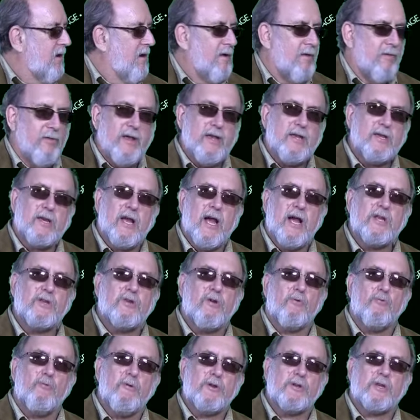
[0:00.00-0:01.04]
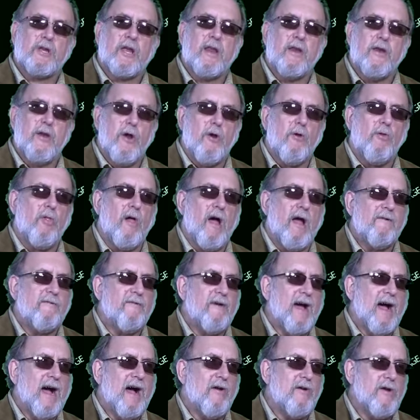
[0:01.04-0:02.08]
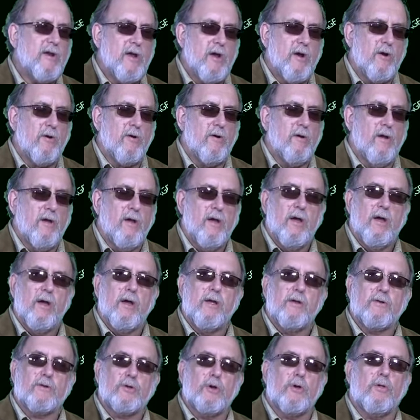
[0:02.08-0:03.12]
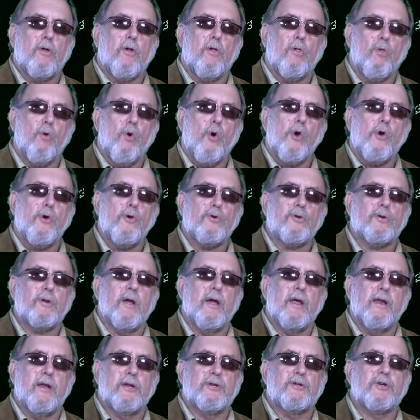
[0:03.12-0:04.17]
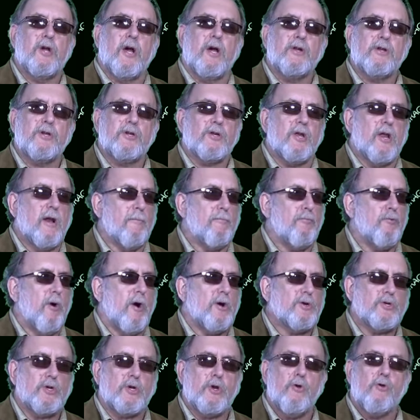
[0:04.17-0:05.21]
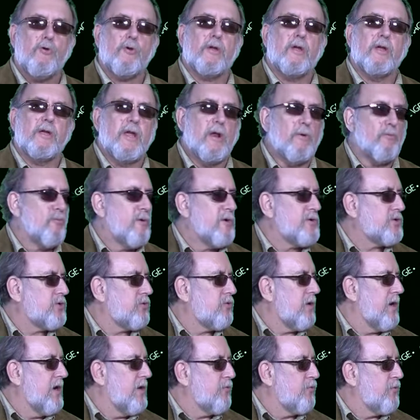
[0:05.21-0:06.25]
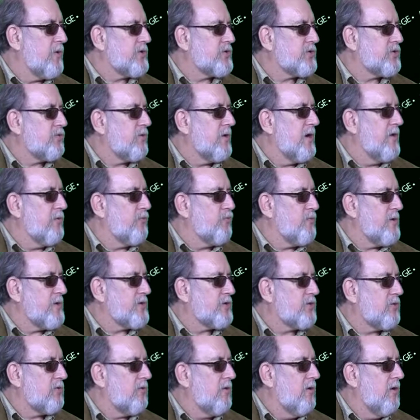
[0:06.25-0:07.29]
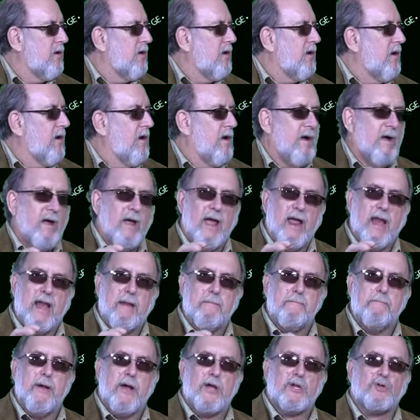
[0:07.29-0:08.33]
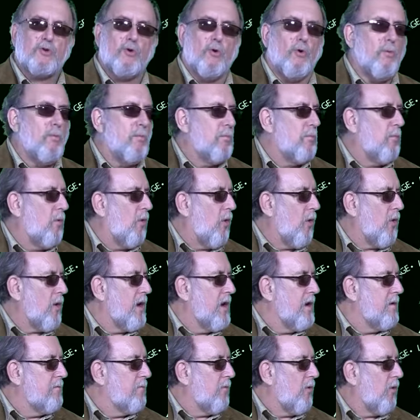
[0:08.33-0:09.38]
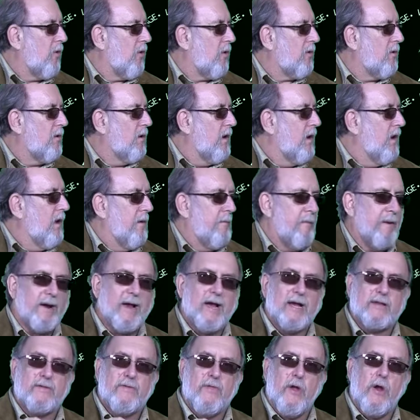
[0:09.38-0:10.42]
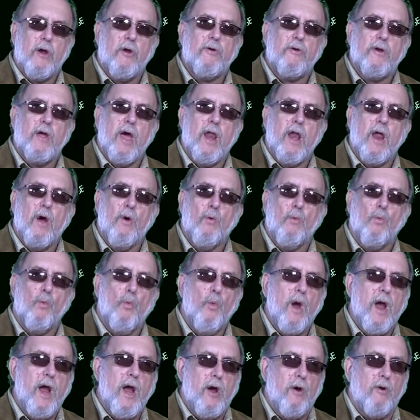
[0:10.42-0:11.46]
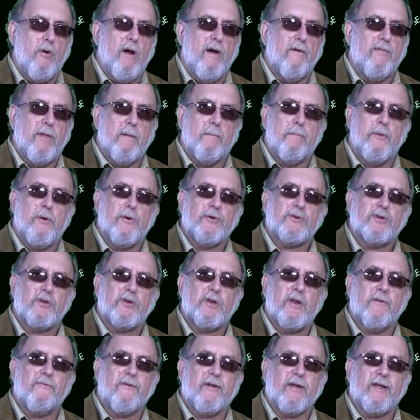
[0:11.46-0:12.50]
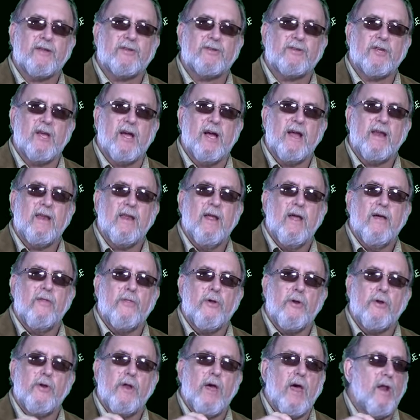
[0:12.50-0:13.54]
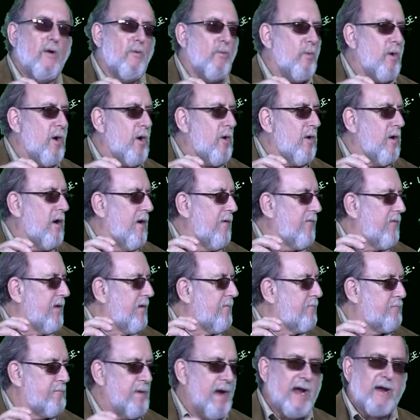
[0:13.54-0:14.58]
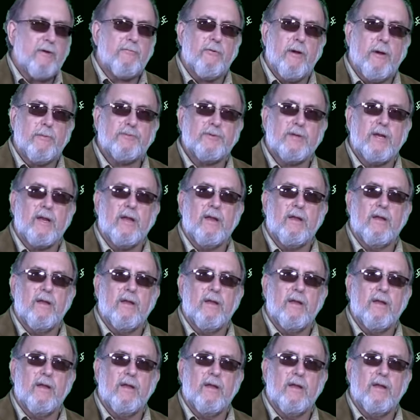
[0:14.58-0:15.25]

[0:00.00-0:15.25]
These guys are risking their life out here so the lawyers and the judges and the prosecutor can get richer and richer and richer and embezzle more and more, because they're not aware of the birth certificate side. They're not aware of the bankruptcy.